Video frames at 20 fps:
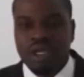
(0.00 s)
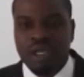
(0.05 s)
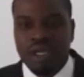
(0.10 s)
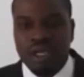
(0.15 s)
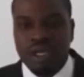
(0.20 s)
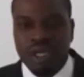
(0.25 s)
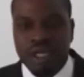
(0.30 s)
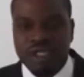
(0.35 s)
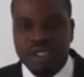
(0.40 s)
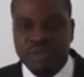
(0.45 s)

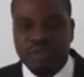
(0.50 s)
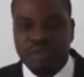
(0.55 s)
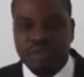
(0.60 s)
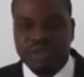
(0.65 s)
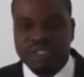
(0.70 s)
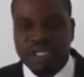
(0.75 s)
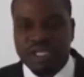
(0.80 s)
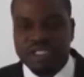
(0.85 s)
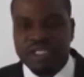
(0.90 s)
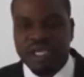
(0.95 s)
his
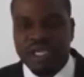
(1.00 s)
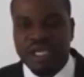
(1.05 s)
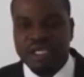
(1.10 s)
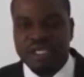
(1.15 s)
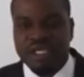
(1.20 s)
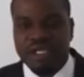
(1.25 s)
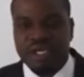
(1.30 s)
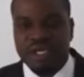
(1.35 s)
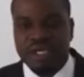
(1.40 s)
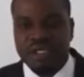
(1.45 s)

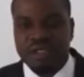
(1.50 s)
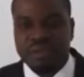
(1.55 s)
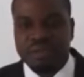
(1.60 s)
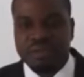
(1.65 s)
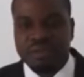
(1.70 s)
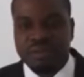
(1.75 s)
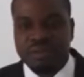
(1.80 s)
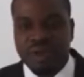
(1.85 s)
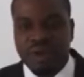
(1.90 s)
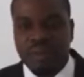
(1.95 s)
presentation
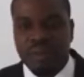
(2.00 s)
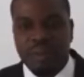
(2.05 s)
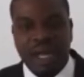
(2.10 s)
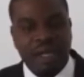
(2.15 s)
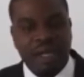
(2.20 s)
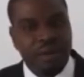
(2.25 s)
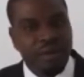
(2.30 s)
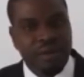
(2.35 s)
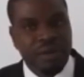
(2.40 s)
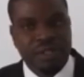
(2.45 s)
on
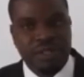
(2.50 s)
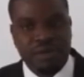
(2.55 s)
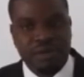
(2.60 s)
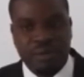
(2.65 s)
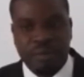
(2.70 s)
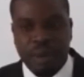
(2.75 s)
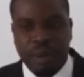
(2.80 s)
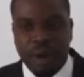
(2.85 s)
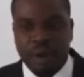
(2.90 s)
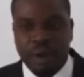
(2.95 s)
minority
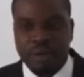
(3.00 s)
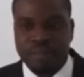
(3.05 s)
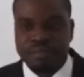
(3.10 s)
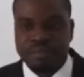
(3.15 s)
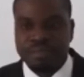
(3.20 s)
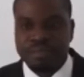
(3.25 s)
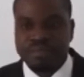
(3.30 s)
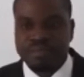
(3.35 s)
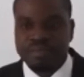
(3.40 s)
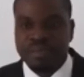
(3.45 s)
report.
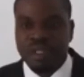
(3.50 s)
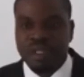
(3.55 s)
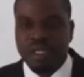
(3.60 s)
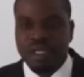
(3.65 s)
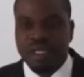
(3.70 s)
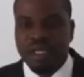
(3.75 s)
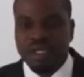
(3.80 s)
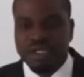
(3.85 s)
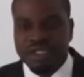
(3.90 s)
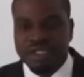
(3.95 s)

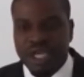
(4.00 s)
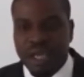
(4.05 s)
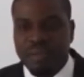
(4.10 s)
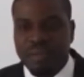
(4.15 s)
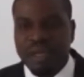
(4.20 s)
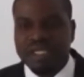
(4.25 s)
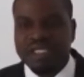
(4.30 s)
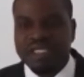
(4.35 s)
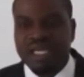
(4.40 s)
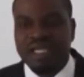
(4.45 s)
The
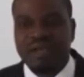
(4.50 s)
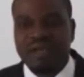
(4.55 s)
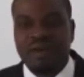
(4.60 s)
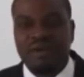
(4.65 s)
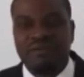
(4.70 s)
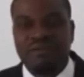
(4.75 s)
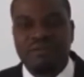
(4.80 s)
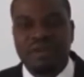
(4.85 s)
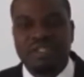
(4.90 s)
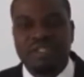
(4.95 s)
chairman said the
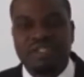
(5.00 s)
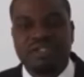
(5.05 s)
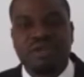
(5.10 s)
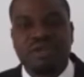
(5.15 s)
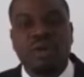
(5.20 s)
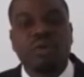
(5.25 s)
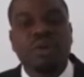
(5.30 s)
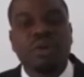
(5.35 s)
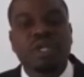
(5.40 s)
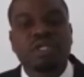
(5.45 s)
conference is
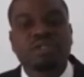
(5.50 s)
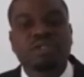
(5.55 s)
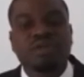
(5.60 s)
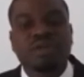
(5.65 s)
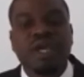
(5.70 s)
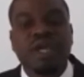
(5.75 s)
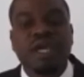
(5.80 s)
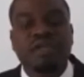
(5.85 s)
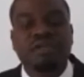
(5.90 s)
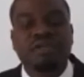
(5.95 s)
not willing to
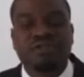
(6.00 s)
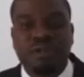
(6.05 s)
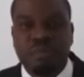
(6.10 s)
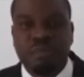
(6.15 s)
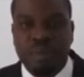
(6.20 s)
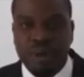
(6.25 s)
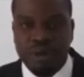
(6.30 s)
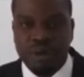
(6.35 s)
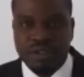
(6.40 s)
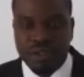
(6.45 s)
hear his
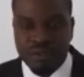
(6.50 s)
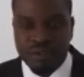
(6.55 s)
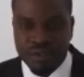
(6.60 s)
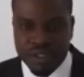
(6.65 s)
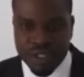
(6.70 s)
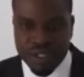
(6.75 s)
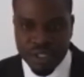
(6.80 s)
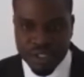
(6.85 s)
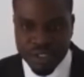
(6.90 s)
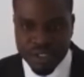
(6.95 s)
report on
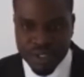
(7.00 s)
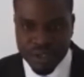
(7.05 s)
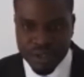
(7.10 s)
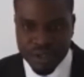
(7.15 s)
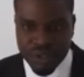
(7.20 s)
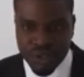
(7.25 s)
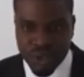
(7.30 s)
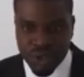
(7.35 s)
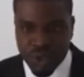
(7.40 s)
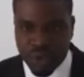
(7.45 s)
resource
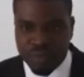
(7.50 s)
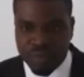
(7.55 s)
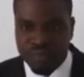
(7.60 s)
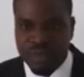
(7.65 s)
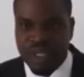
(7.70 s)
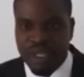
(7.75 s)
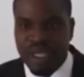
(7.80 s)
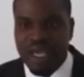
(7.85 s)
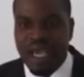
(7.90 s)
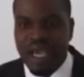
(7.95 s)

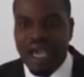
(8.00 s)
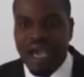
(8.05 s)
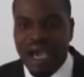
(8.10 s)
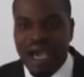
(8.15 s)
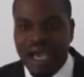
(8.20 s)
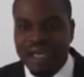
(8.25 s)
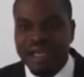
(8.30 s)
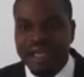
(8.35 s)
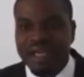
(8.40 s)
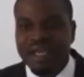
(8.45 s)
control
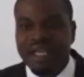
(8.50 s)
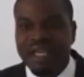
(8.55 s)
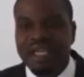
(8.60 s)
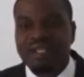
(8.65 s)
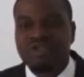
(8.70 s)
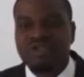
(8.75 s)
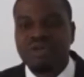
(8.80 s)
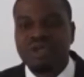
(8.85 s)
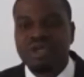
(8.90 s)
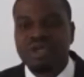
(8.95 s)
and the
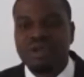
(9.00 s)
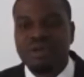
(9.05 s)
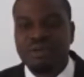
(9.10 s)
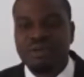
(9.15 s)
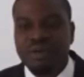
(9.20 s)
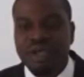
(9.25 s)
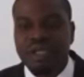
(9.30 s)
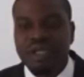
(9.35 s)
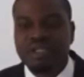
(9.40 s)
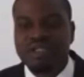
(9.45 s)
need to
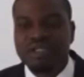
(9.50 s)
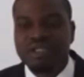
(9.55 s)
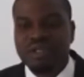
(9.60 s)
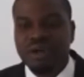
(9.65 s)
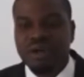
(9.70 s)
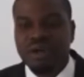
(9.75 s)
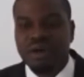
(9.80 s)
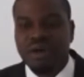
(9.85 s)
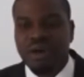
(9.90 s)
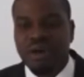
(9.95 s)

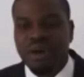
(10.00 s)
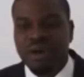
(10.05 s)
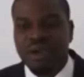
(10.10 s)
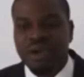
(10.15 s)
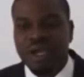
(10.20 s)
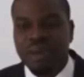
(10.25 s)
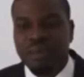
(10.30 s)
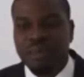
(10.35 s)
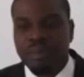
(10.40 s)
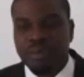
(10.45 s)
increase
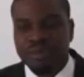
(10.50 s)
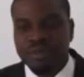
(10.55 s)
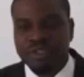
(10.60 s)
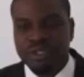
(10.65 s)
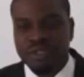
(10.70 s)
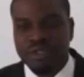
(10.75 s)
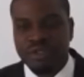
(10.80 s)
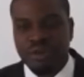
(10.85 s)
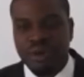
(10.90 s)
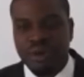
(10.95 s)
oil
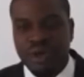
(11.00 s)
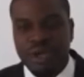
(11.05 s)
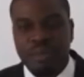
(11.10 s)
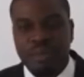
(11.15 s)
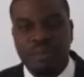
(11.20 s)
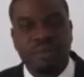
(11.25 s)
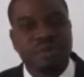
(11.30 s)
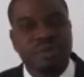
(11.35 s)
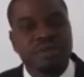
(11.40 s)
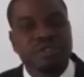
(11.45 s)
proceeds to oil
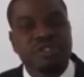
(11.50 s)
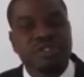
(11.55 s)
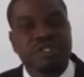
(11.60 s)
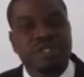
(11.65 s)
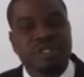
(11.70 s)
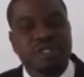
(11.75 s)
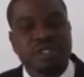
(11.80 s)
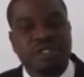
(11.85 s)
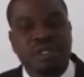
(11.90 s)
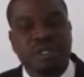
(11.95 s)

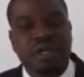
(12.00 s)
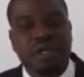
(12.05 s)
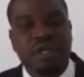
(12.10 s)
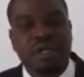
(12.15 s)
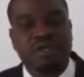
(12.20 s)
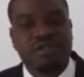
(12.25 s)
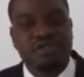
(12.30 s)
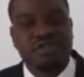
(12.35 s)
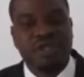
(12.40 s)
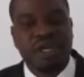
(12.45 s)
producing
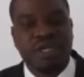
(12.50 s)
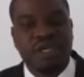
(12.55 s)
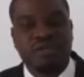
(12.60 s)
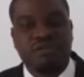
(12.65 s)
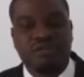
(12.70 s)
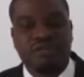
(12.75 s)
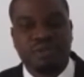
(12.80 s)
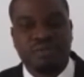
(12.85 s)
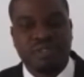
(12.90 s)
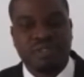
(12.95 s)

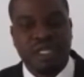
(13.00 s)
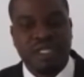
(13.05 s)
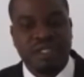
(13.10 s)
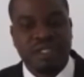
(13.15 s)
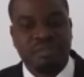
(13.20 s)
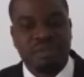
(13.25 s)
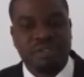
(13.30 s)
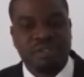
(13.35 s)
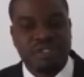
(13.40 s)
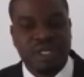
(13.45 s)
states from
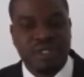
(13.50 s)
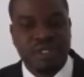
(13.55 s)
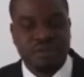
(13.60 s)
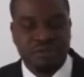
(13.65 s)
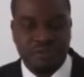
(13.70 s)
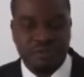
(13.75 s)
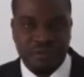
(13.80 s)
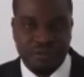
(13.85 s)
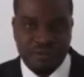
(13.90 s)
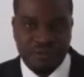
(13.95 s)
30%
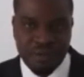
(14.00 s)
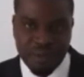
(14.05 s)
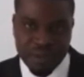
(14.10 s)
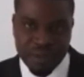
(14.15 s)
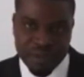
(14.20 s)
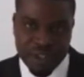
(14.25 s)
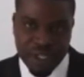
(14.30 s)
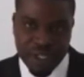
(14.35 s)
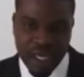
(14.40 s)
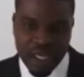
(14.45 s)
to
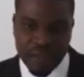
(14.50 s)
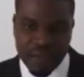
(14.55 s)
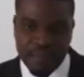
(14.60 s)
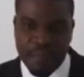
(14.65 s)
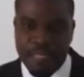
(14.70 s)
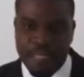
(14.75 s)
50%.